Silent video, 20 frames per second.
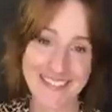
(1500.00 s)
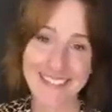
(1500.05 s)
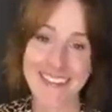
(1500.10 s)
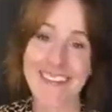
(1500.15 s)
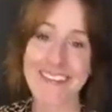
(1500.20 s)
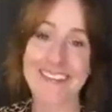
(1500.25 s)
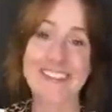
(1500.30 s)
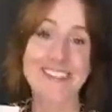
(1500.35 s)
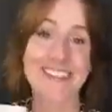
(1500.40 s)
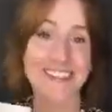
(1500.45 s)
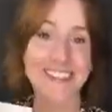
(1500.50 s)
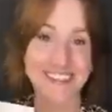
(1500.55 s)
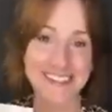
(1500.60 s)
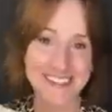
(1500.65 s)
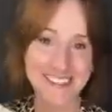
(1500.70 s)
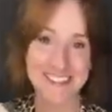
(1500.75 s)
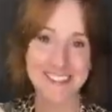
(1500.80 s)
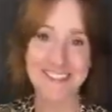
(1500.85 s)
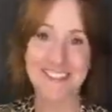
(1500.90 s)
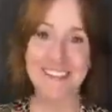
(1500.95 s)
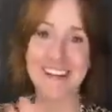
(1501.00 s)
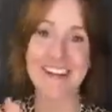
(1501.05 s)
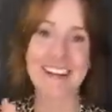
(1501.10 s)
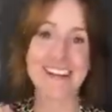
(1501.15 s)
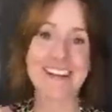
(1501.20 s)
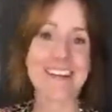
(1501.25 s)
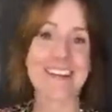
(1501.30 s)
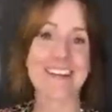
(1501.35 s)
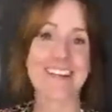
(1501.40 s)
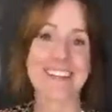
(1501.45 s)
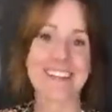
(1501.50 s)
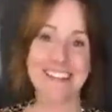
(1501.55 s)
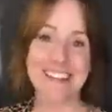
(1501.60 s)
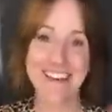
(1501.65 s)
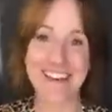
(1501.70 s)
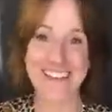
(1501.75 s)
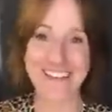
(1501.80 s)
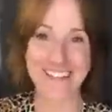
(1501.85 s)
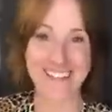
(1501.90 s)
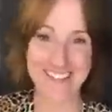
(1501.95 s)
I should consider writing down a
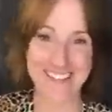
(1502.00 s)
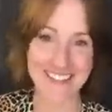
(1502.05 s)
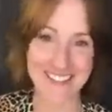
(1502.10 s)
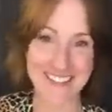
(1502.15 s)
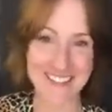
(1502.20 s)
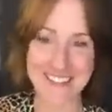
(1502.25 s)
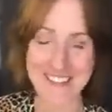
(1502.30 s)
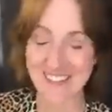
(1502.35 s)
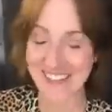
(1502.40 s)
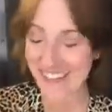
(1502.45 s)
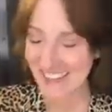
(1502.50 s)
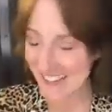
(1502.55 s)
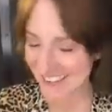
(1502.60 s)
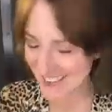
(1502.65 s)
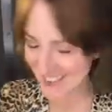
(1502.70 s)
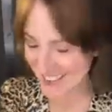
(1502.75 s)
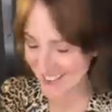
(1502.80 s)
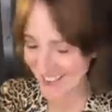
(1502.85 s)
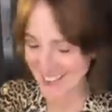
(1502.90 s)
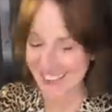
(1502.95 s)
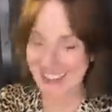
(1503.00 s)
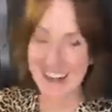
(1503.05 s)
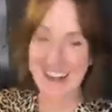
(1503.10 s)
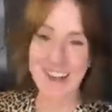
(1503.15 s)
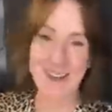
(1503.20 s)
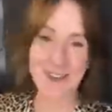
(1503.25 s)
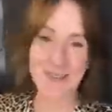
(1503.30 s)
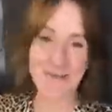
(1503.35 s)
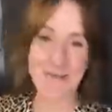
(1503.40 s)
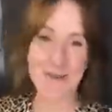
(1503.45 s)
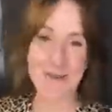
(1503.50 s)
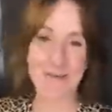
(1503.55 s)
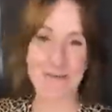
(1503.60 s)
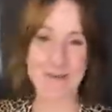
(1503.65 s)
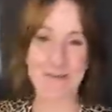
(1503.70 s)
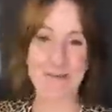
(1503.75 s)
lot of stuff so that I would be